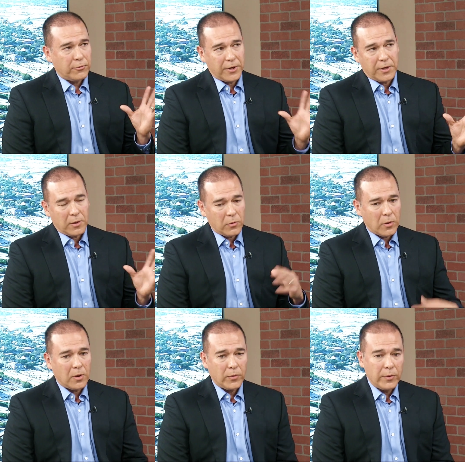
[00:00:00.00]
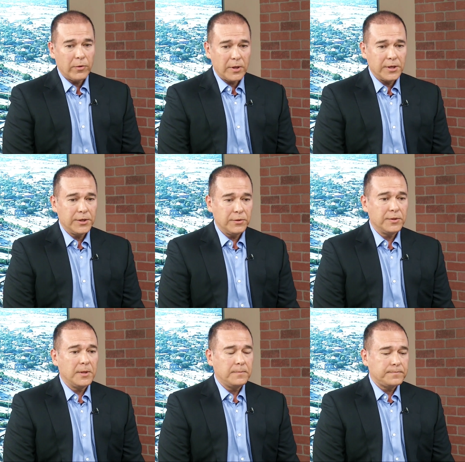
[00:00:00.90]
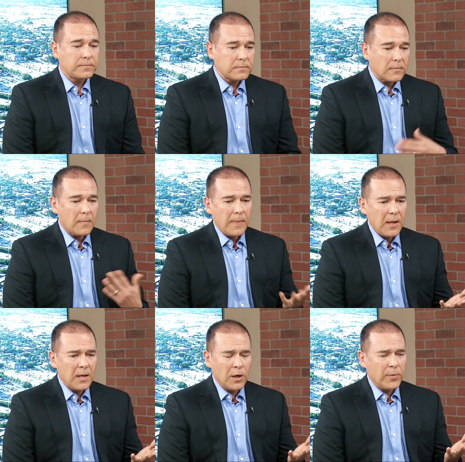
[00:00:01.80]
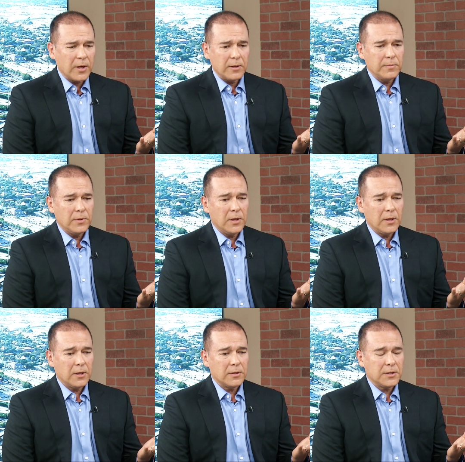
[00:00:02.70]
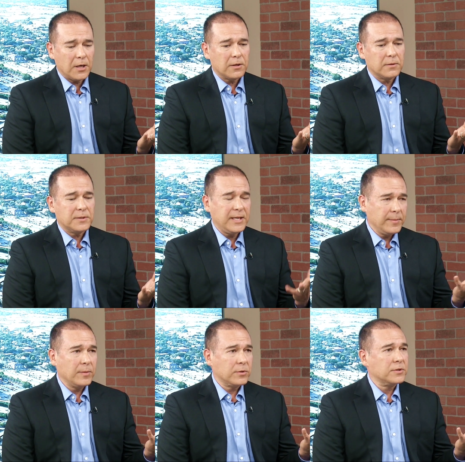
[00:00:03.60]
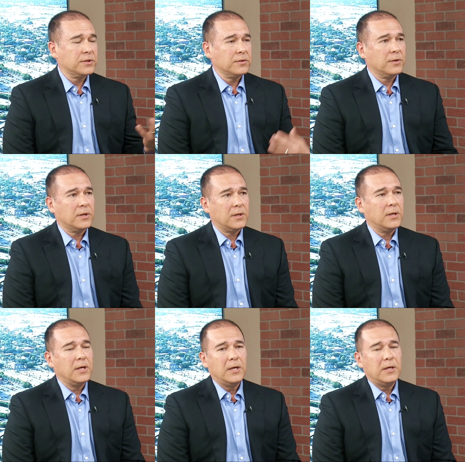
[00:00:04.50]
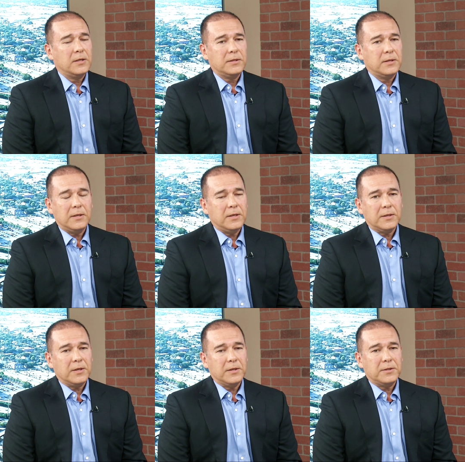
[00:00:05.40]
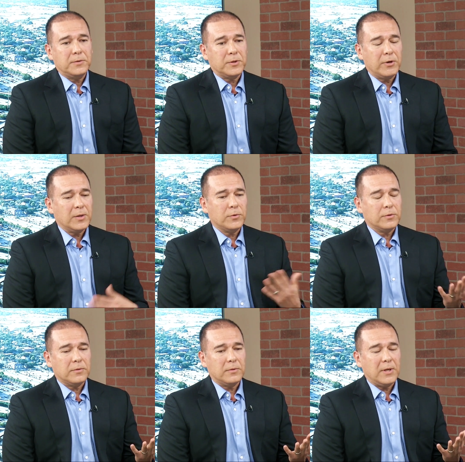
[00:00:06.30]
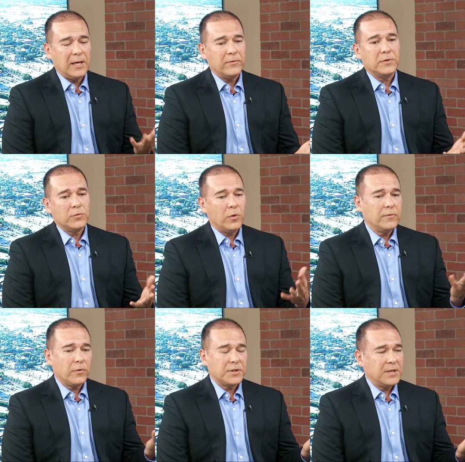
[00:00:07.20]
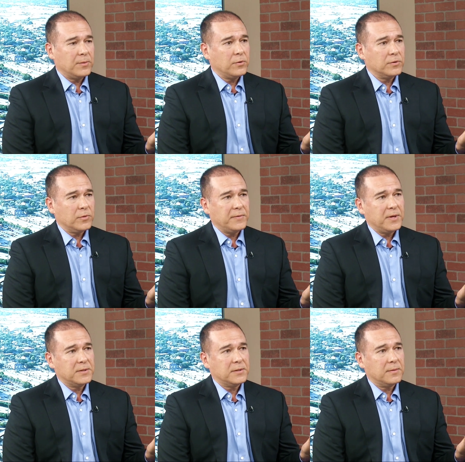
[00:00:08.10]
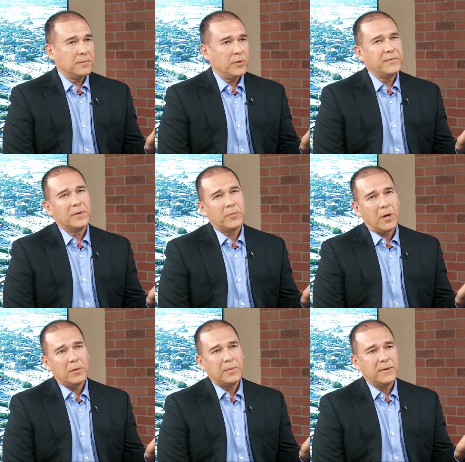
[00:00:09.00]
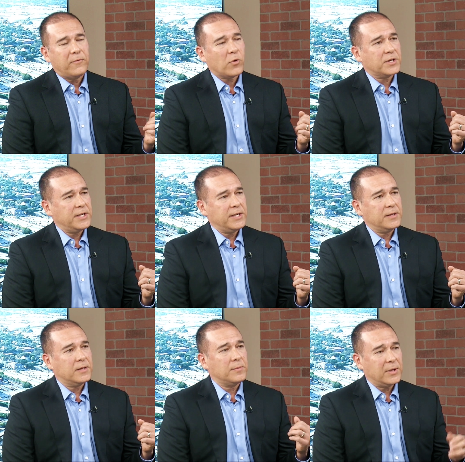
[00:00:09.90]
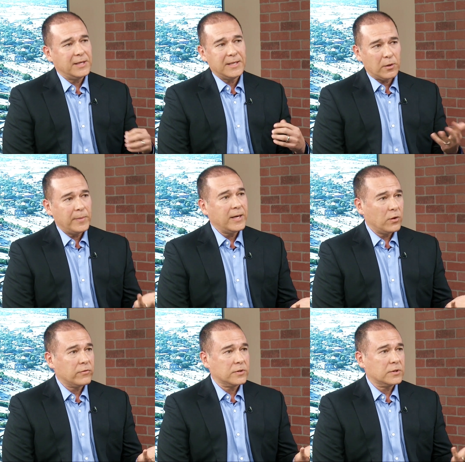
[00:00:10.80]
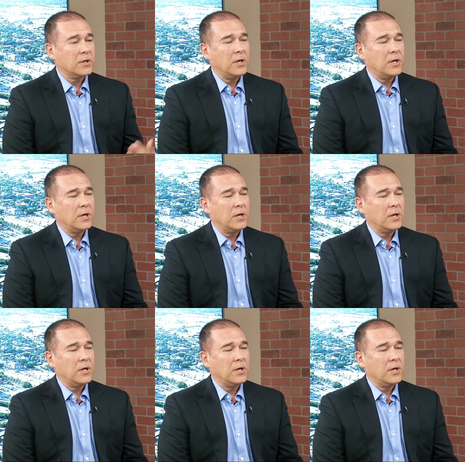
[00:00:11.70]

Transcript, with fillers: printed on a wall. We really do help our our, our, team members to uh, and, and, to incredible levels. One, for example, is we've done some, we've done probably 14 complete dental makeovers,